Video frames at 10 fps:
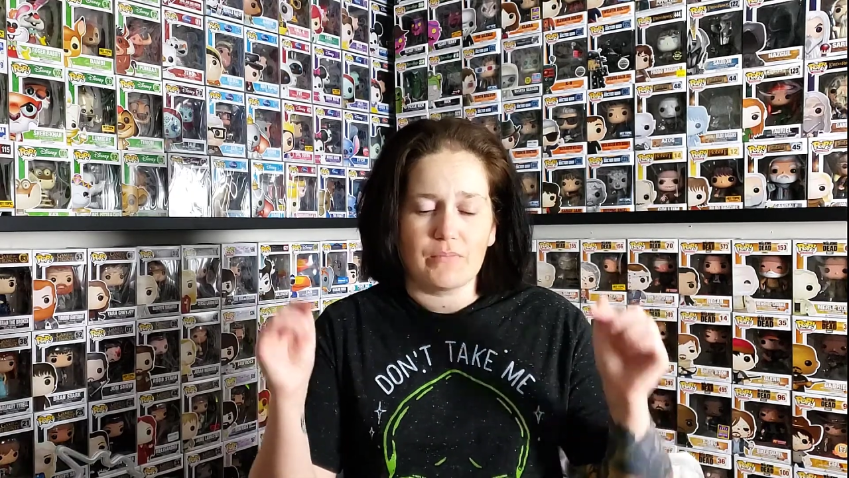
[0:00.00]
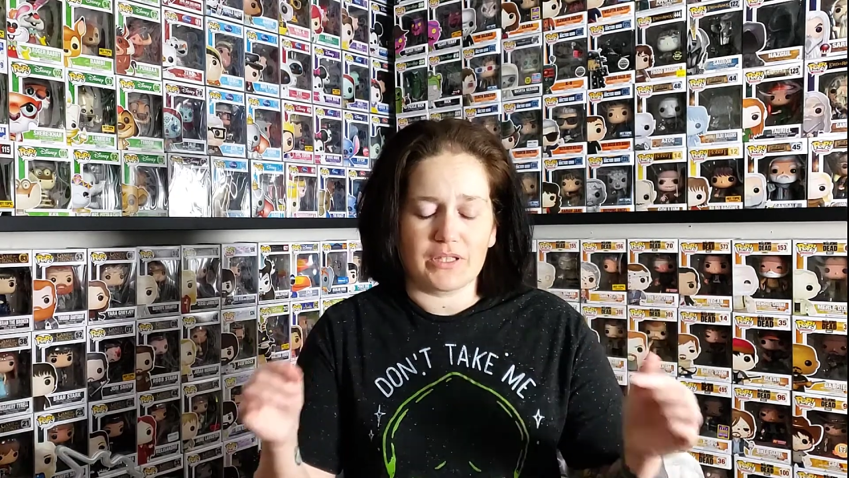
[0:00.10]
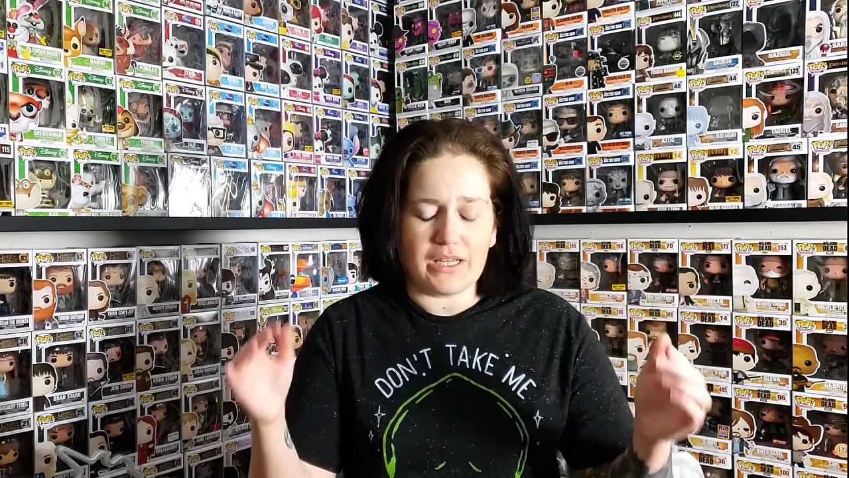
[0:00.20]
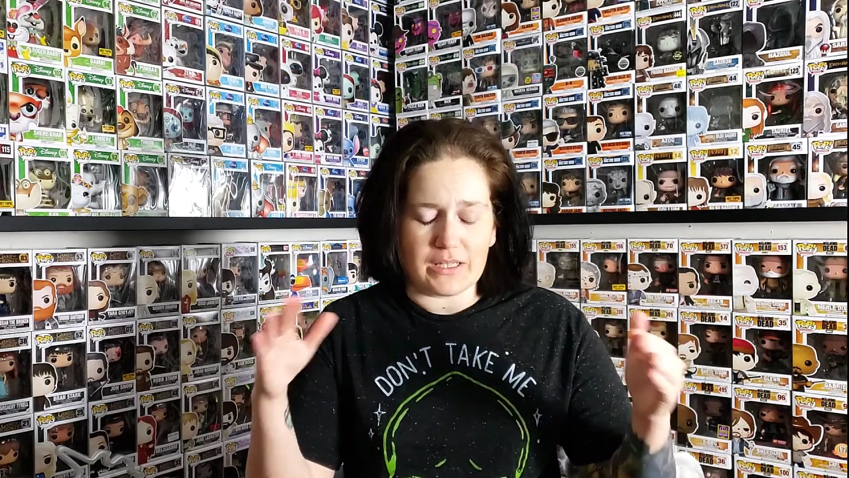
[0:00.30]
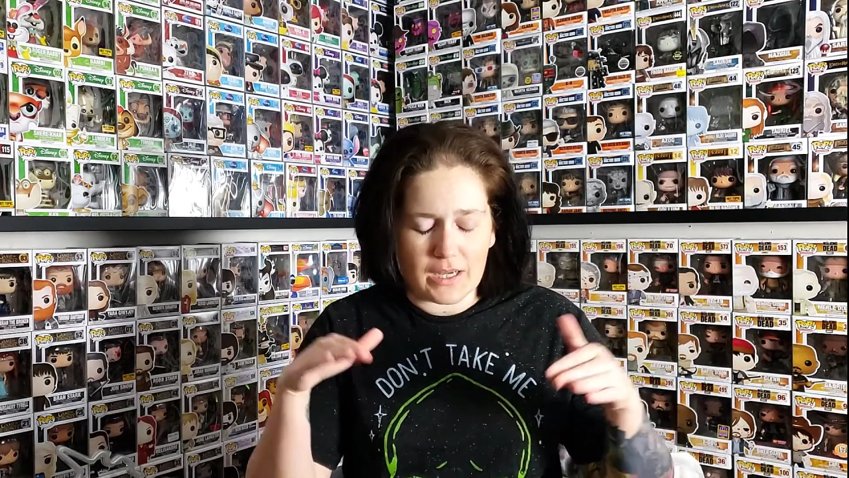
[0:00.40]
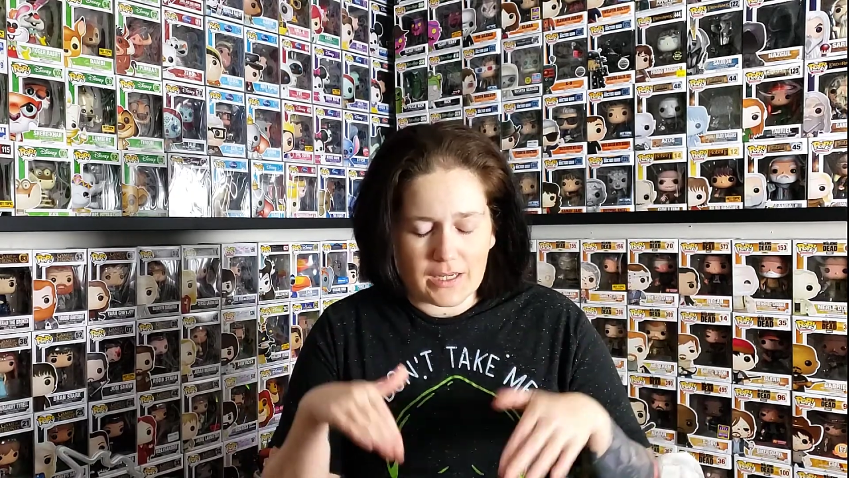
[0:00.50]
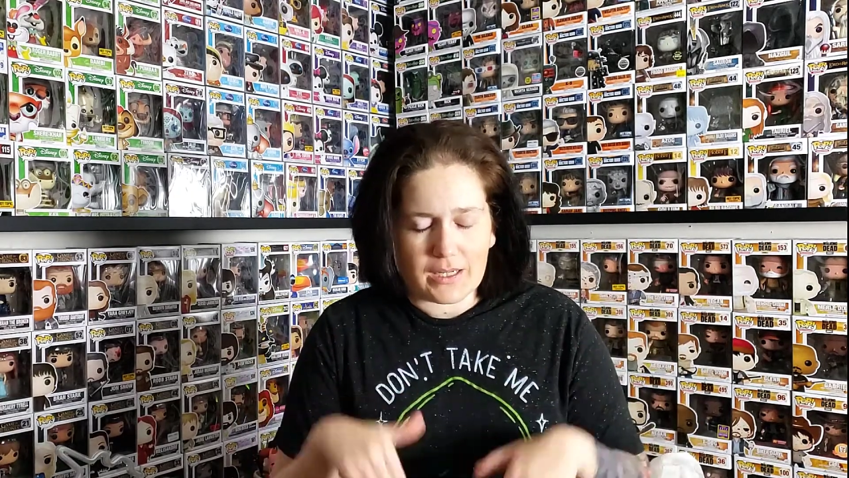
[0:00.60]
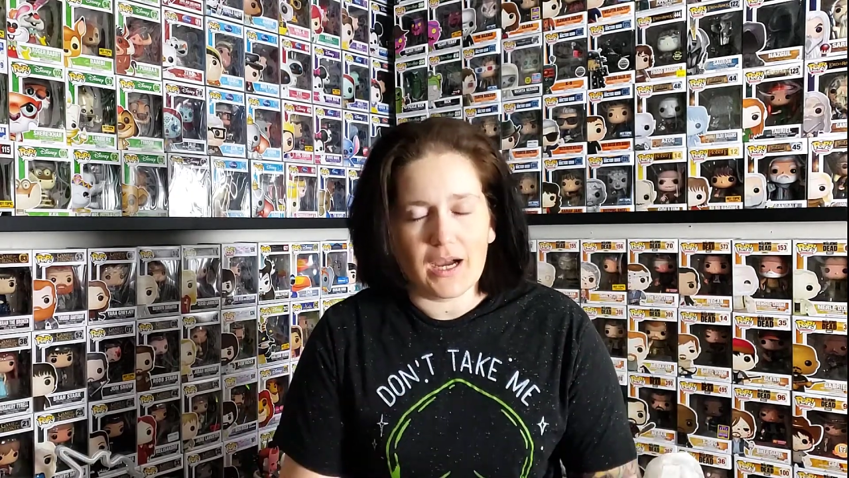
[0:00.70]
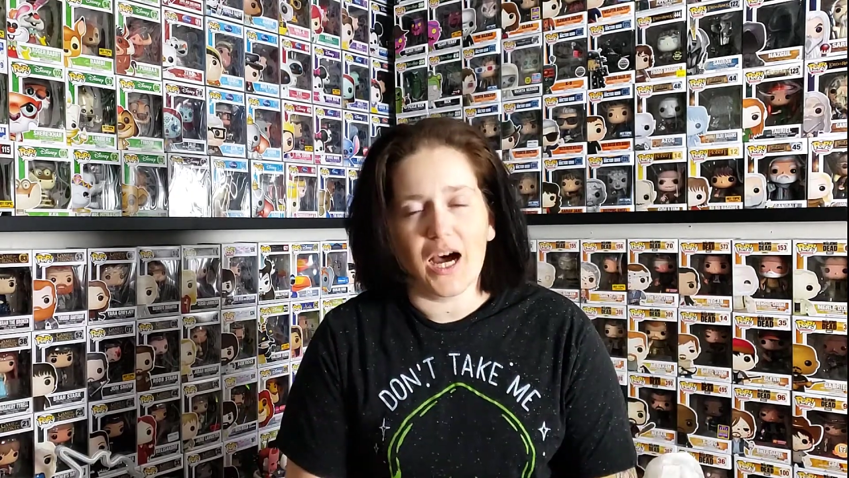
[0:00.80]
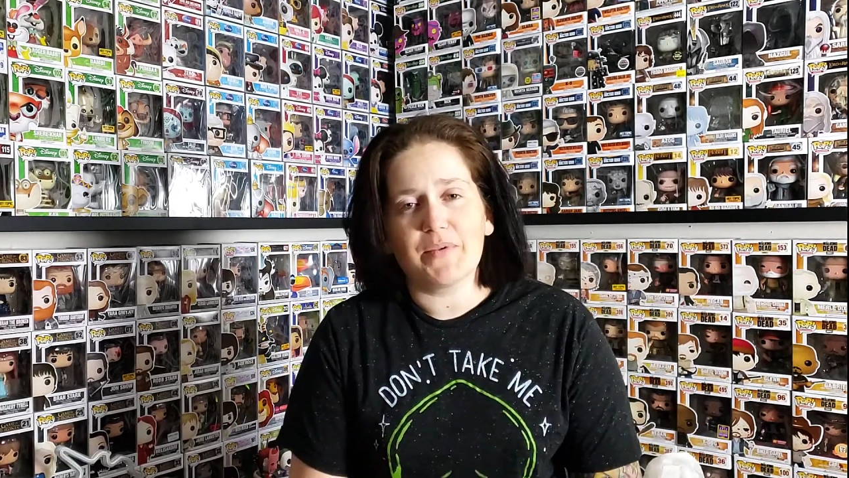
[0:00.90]
please
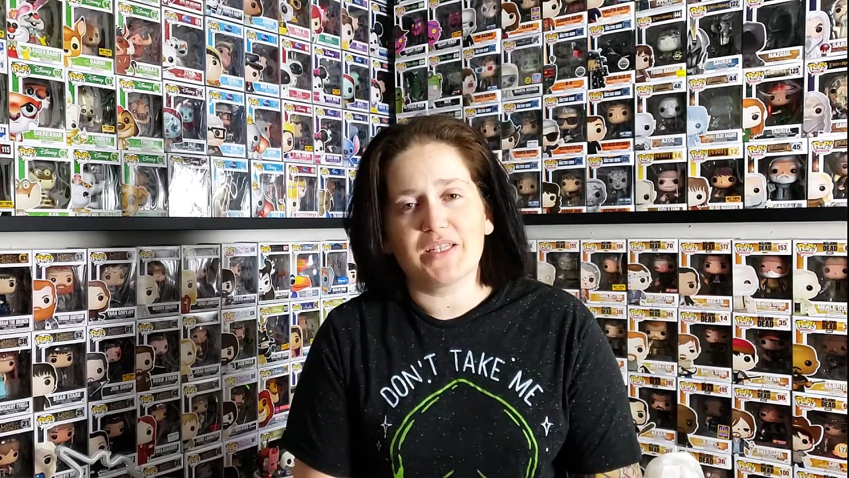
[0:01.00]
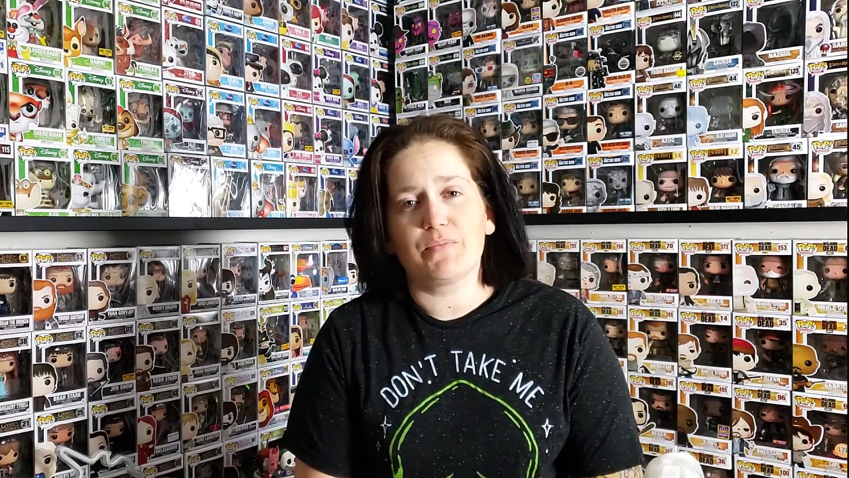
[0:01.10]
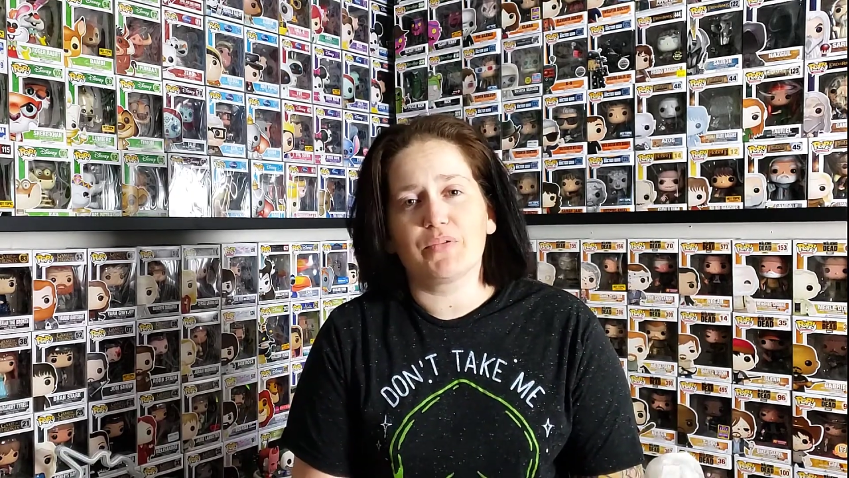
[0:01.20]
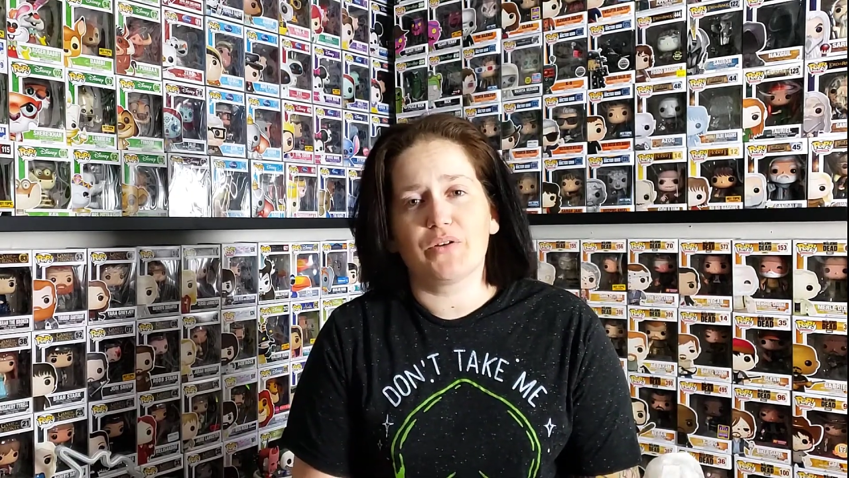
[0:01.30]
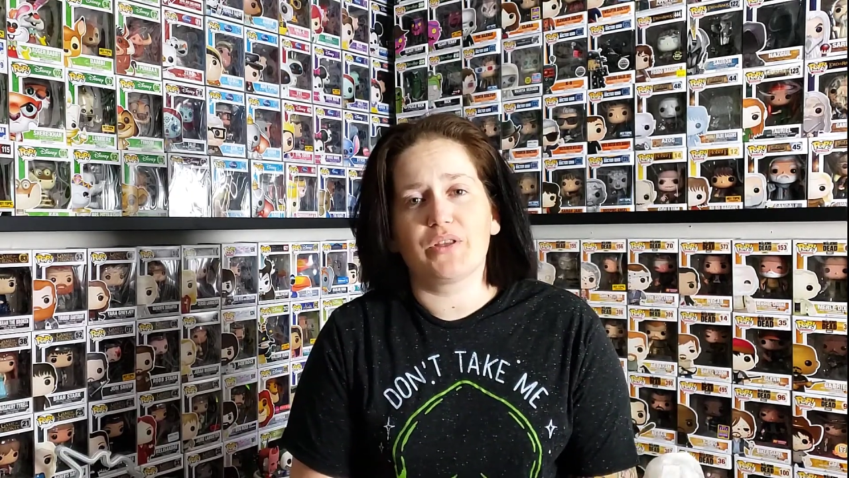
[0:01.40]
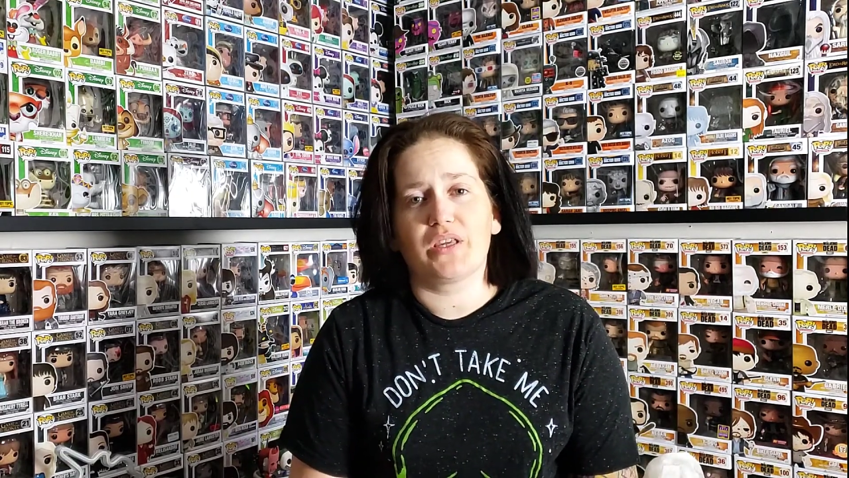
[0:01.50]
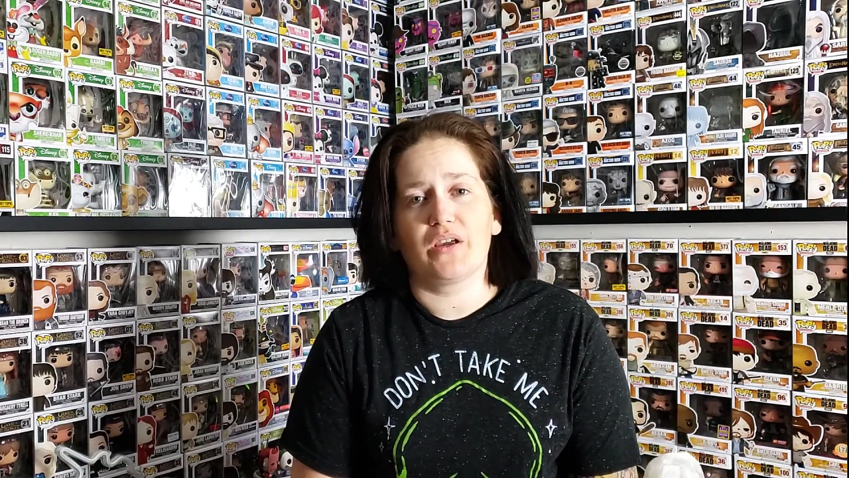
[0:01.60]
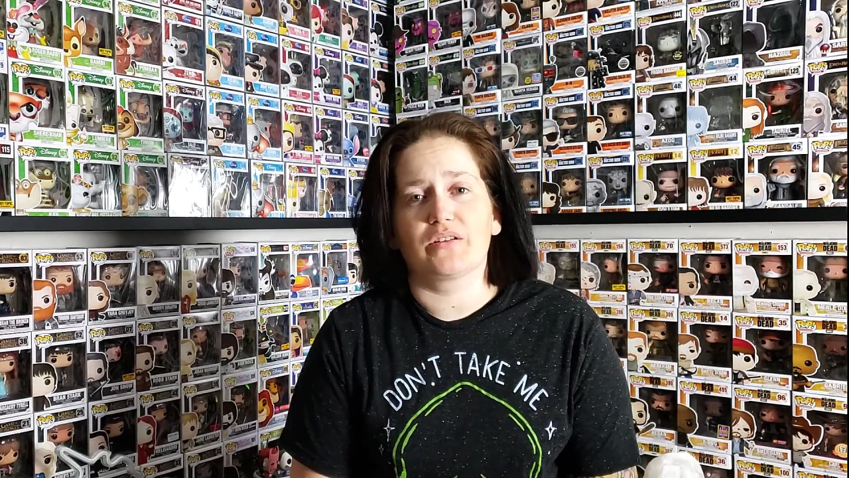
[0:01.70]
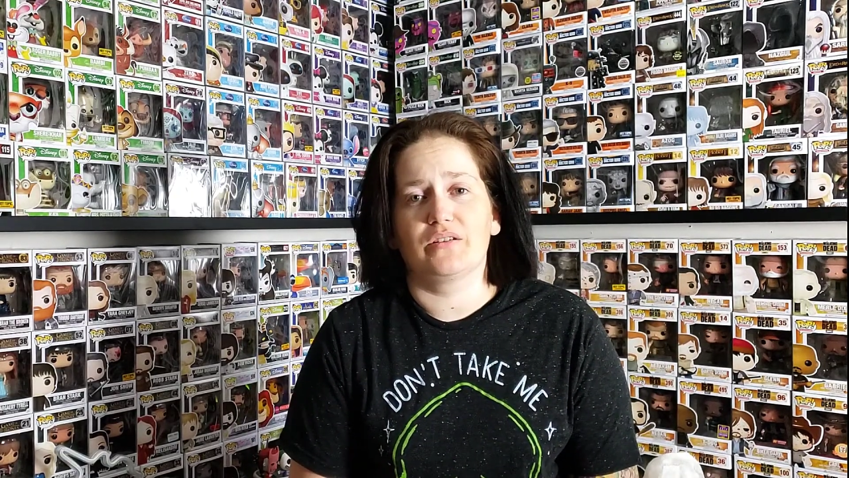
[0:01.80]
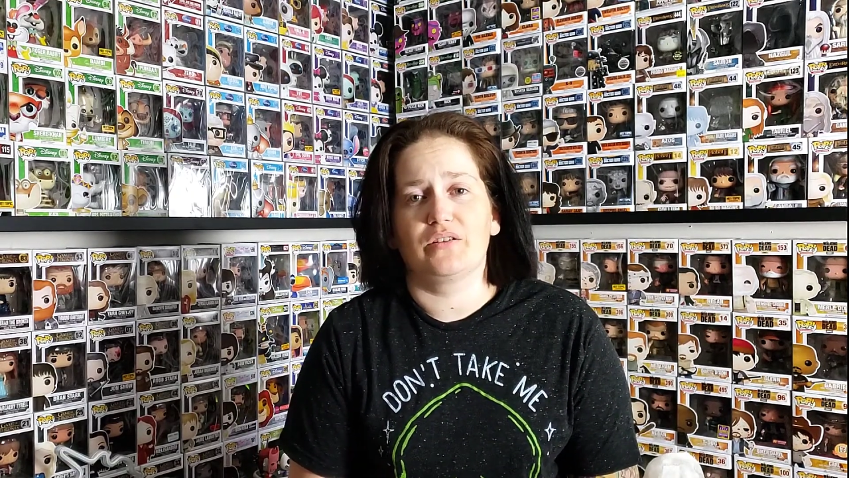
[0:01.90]
comment down below the
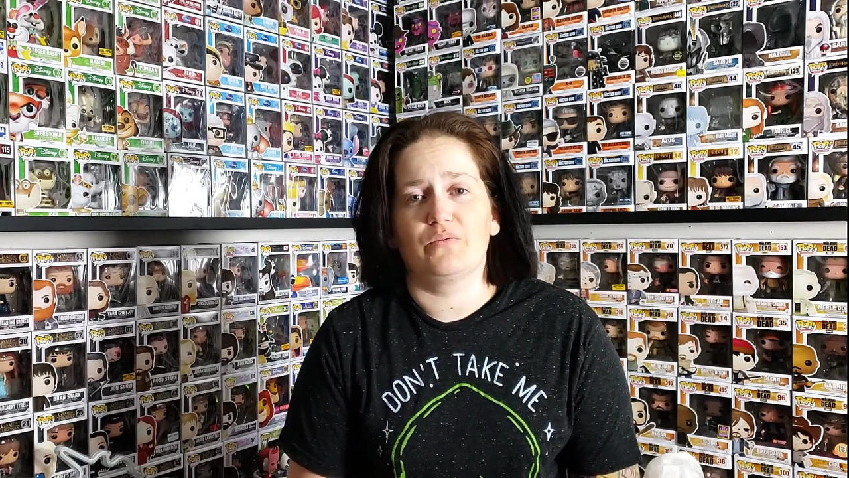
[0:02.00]
character that